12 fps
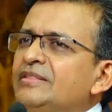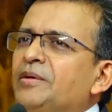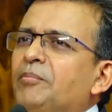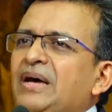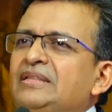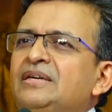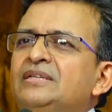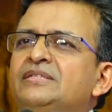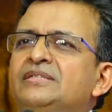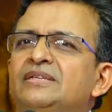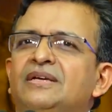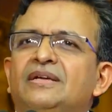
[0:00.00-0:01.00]
The
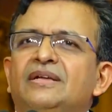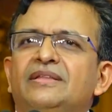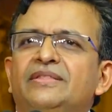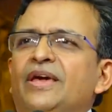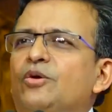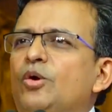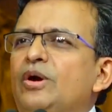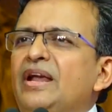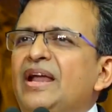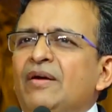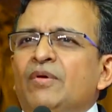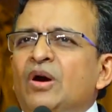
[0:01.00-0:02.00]
mothers, they could
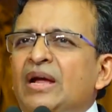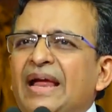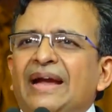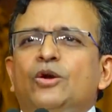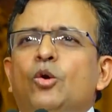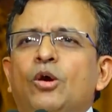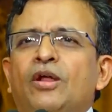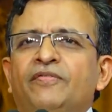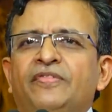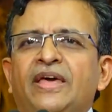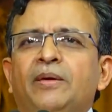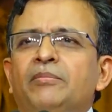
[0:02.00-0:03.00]
never get hold
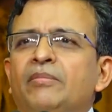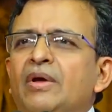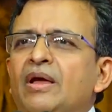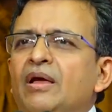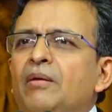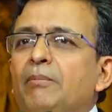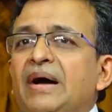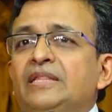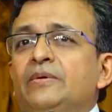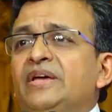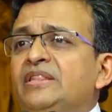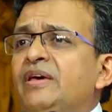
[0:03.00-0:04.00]
of them. By
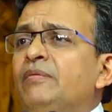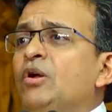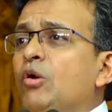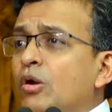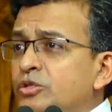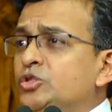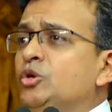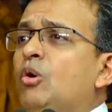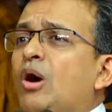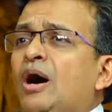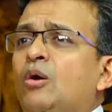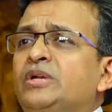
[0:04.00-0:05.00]
the way, they were
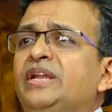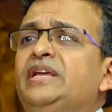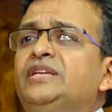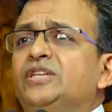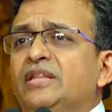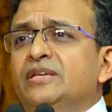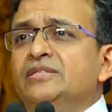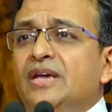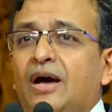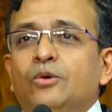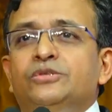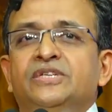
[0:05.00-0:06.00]
also out in each other's
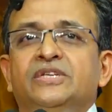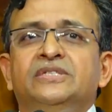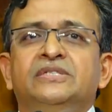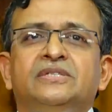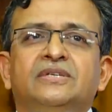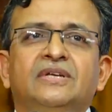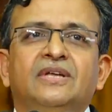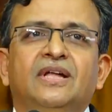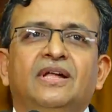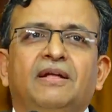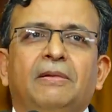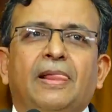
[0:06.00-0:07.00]
houses.
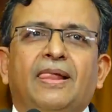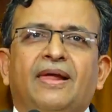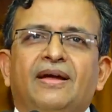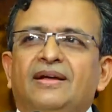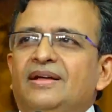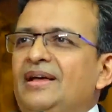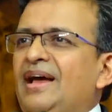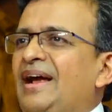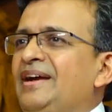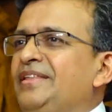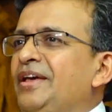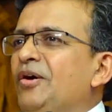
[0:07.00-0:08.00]

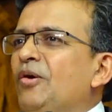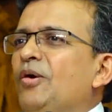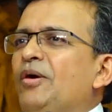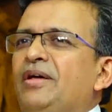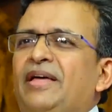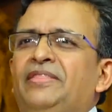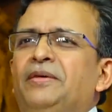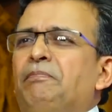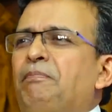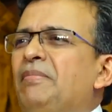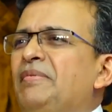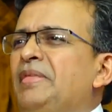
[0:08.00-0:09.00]
And
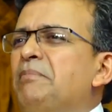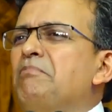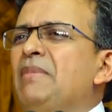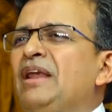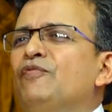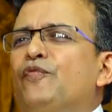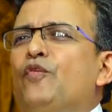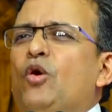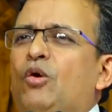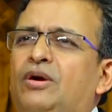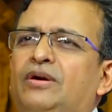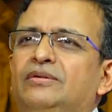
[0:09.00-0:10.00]
the men
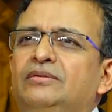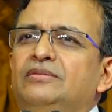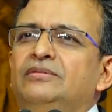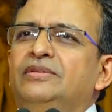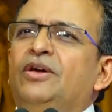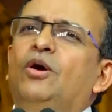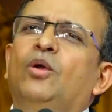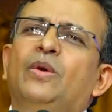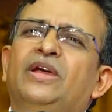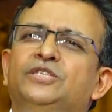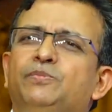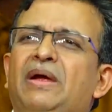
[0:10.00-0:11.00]
folk, they
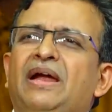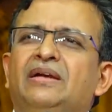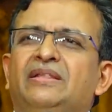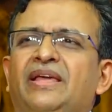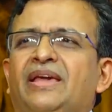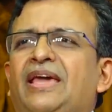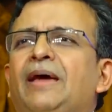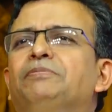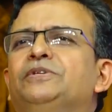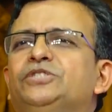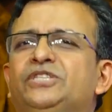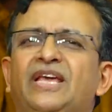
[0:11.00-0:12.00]
always met, they
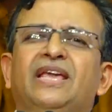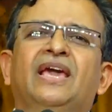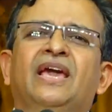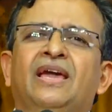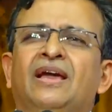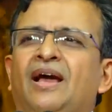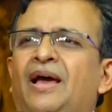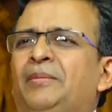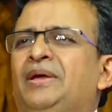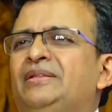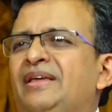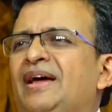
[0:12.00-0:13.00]
kept singing. I
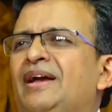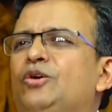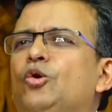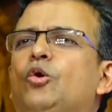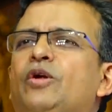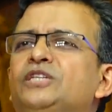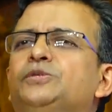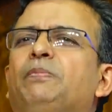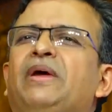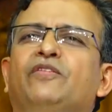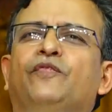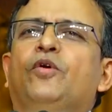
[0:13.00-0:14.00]
mean, they had no
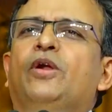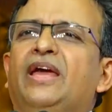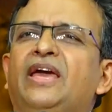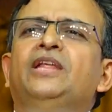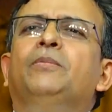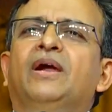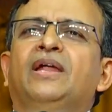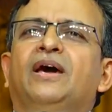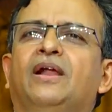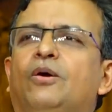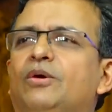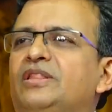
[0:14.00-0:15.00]
respect for anybody
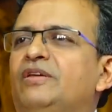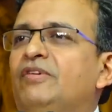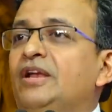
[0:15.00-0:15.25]
around in the